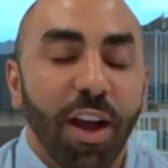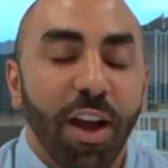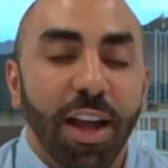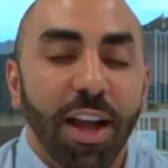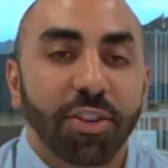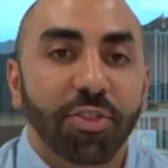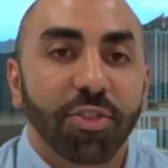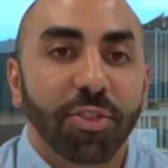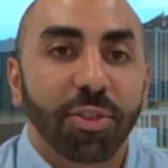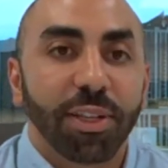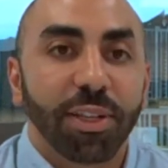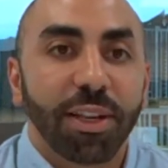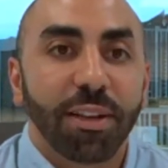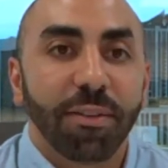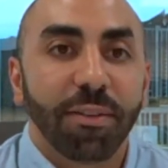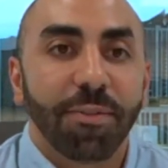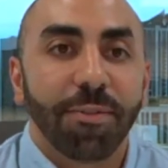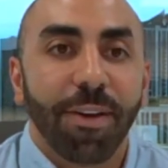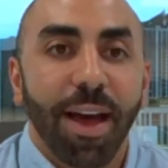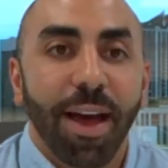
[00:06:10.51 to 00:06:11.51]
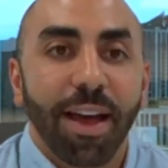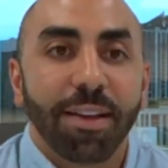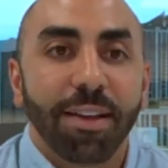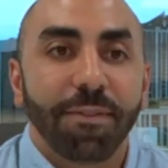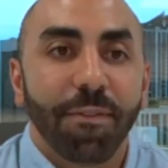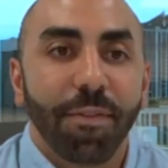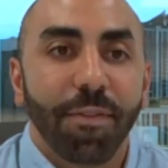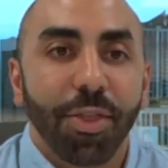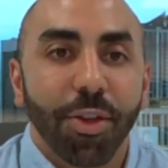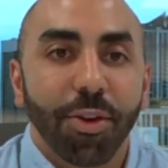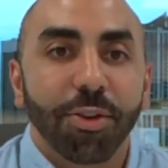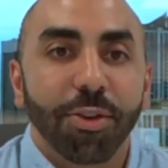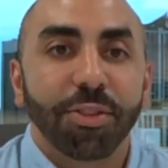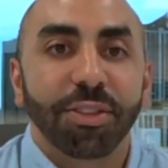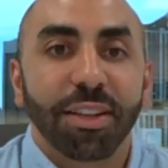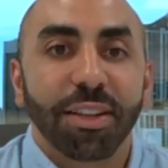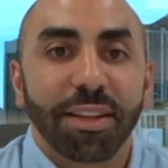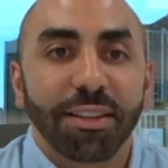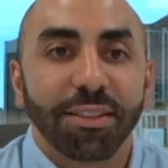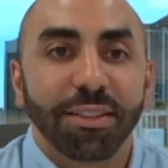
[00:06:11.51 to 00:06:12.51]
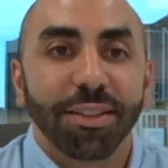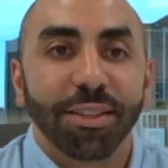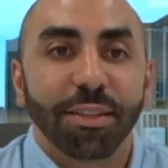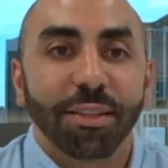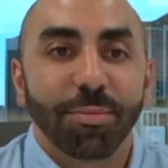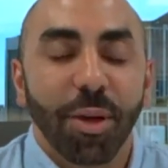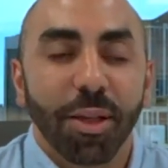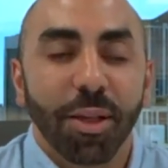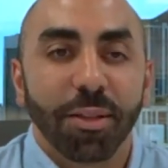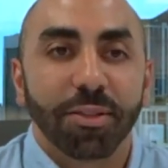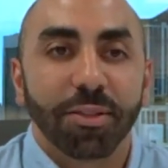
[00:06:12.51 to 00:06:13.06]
actually 5 Thursdays this month.